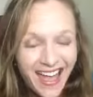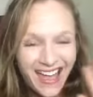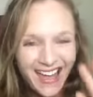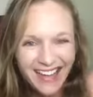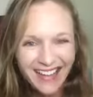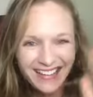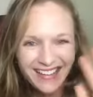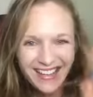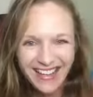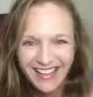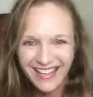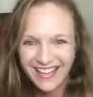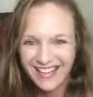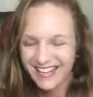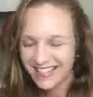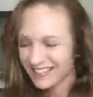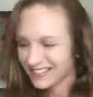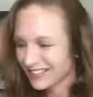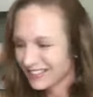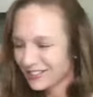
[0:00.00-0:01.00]
Hey
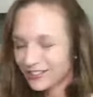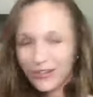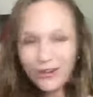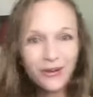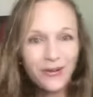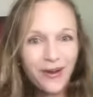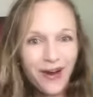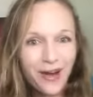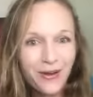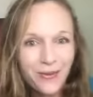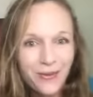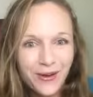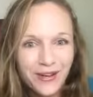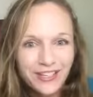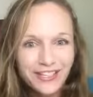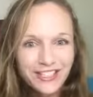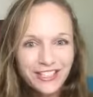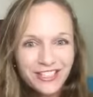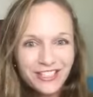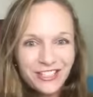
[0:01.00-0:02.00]
ladies, so I
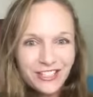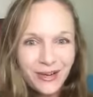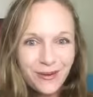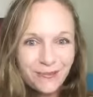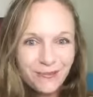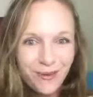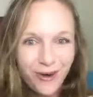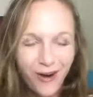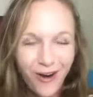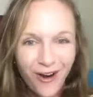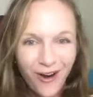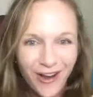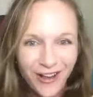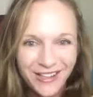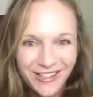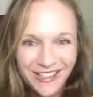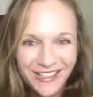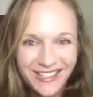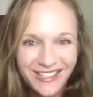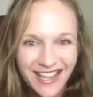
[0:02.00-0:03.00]
wanted to jump
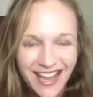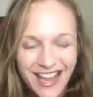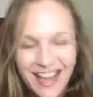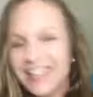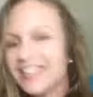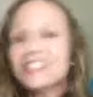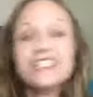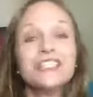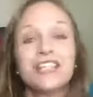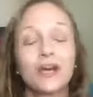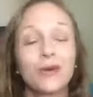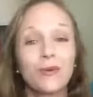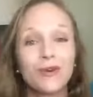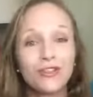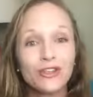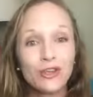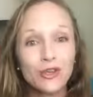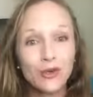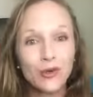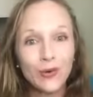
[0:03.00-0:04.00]
on today to share
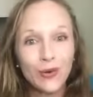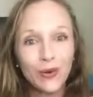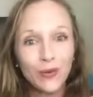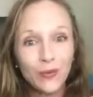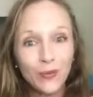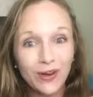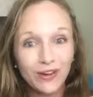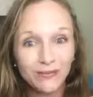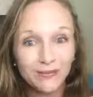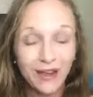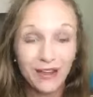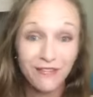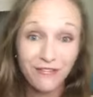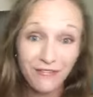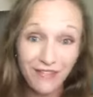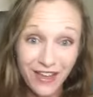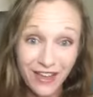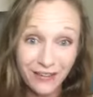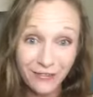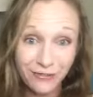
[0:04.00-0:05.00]
with you one of my
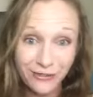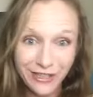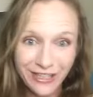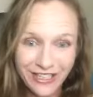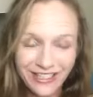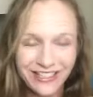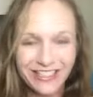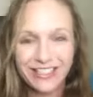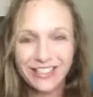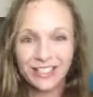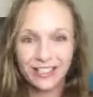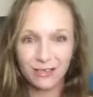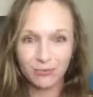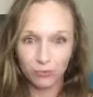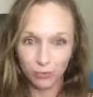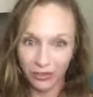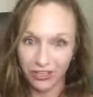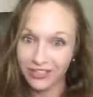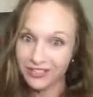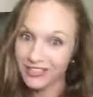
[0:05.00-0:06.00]
favorite
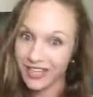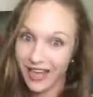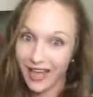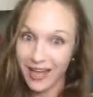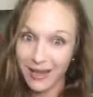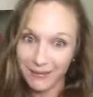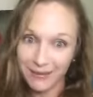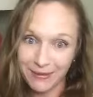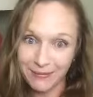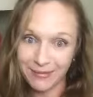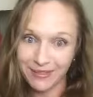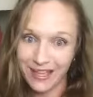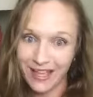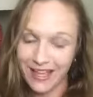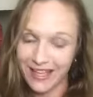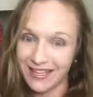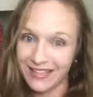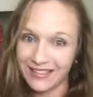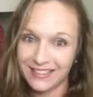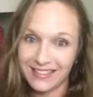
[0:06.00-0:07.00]
springtime
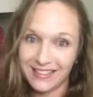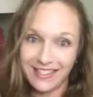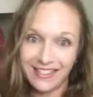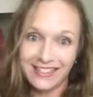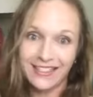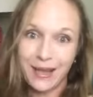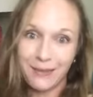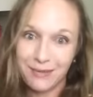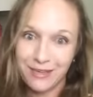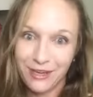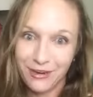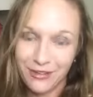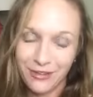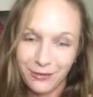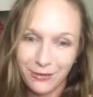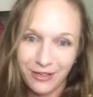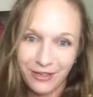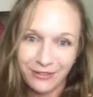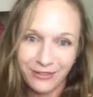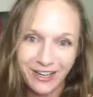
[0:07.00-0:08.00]
blends this time of year
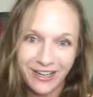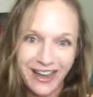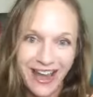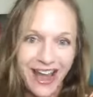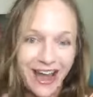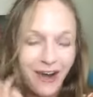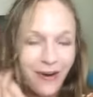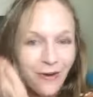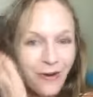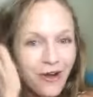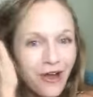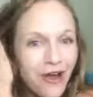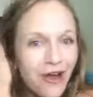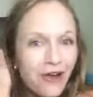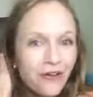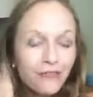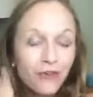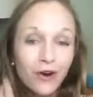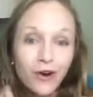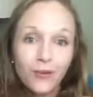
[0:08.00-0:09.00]
that we're in right now
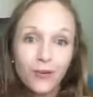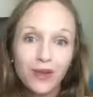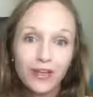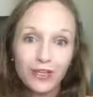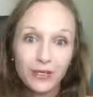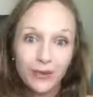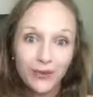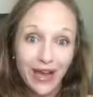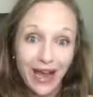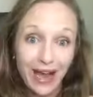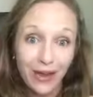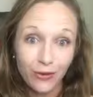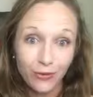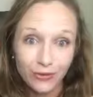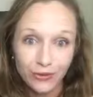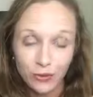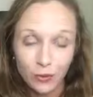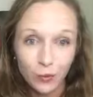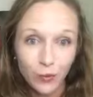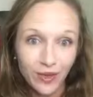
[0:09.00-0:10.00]
for when you're
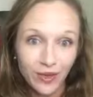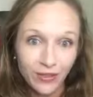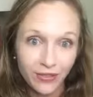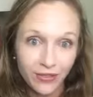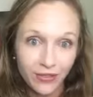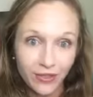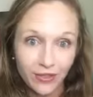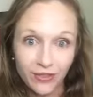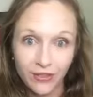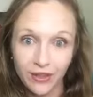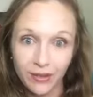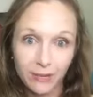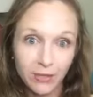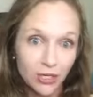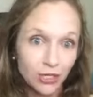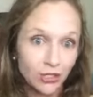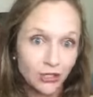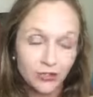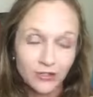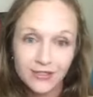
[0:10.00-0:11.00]
out with the
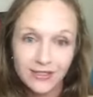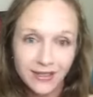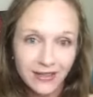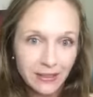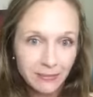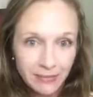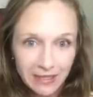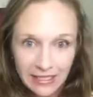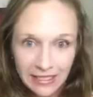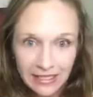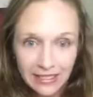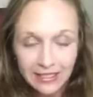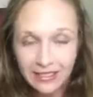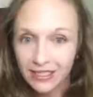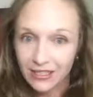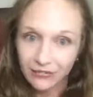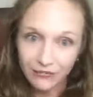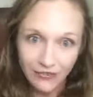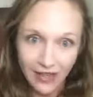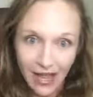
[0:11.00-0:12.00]
birds and the bees
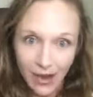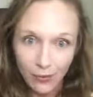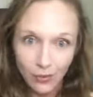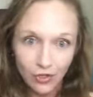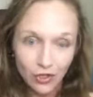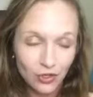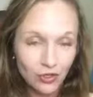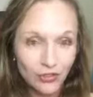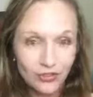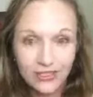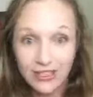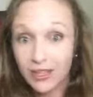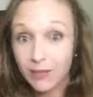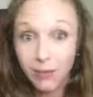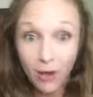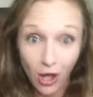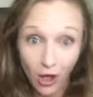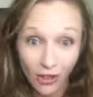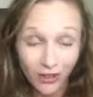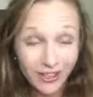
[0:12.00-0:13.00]
and the flowers and the
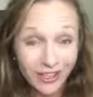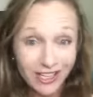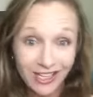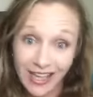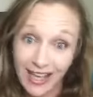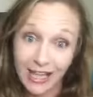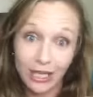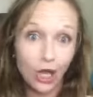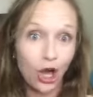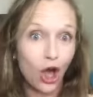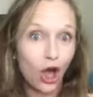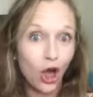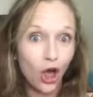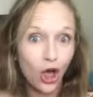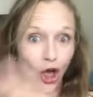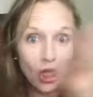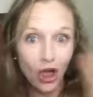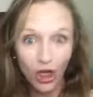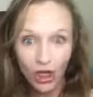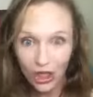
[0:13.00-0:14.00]
pollen and
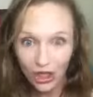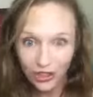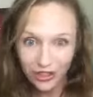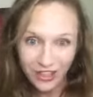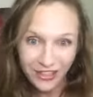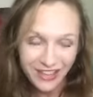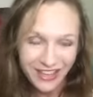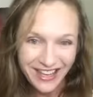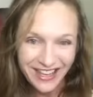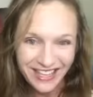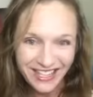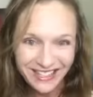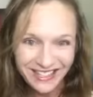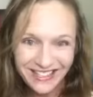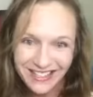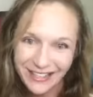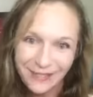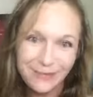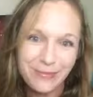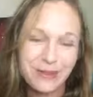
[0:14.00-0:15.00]
all the
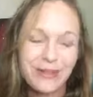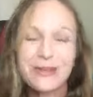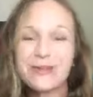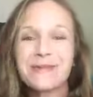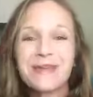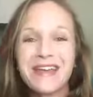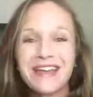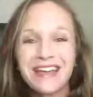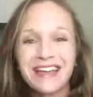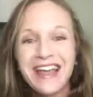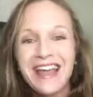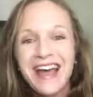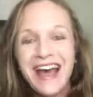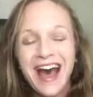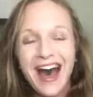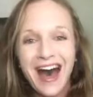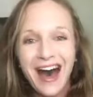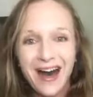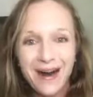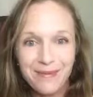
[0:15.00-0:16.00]
things that are blooming.
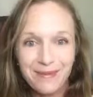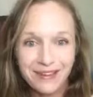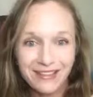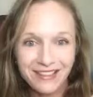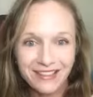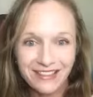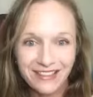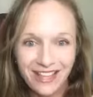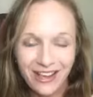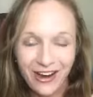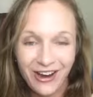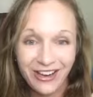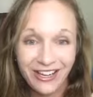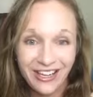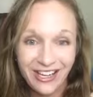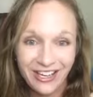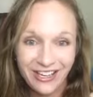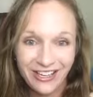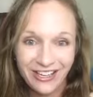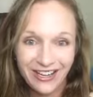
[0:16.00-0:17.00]
At least they are
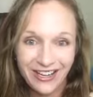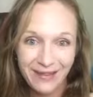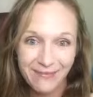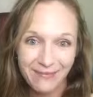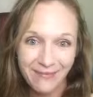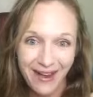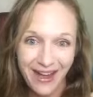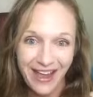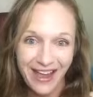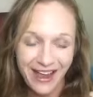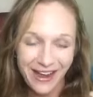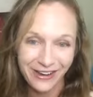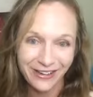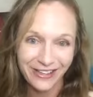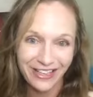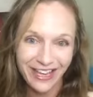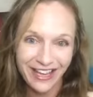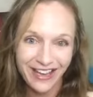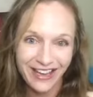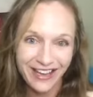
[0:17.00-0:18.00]
here in my
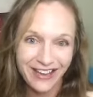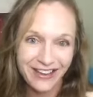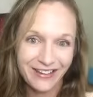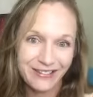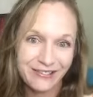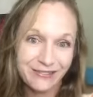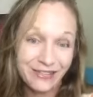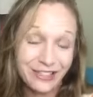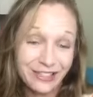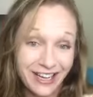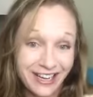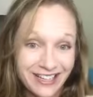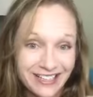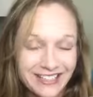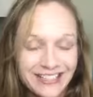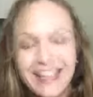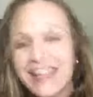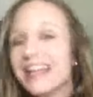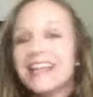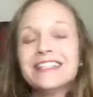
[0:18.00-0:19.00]
area of the United
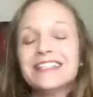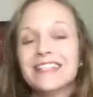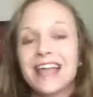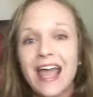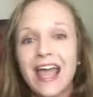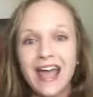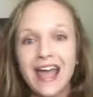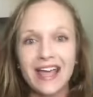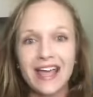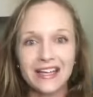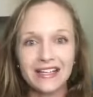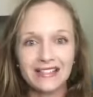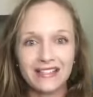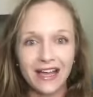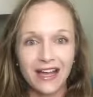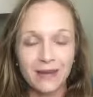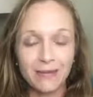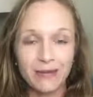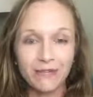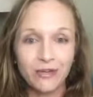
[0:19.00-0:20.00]
States. And
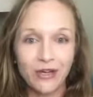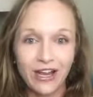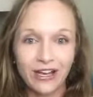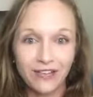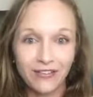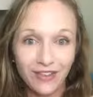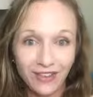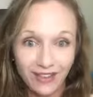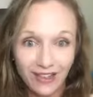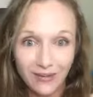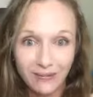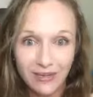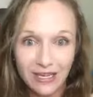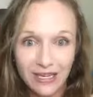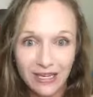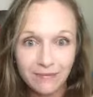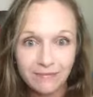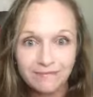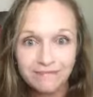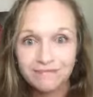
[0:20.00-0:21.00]
if you're anything like
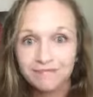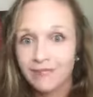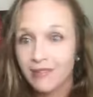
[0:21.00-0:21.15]
me,